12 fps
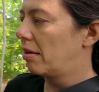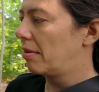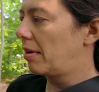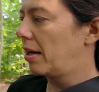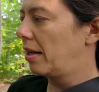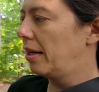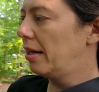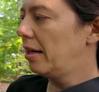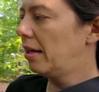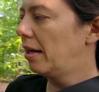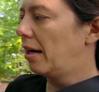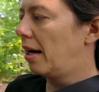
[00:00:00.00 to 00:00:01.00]
Right
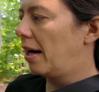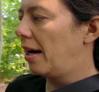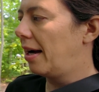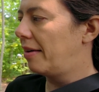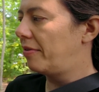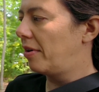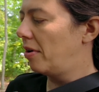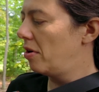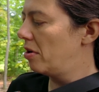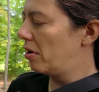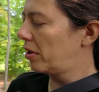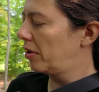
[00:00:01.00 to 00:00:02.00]
here, I have a
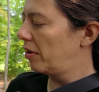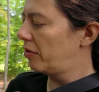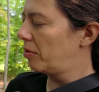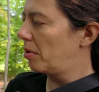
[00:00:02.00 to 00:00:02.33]
locus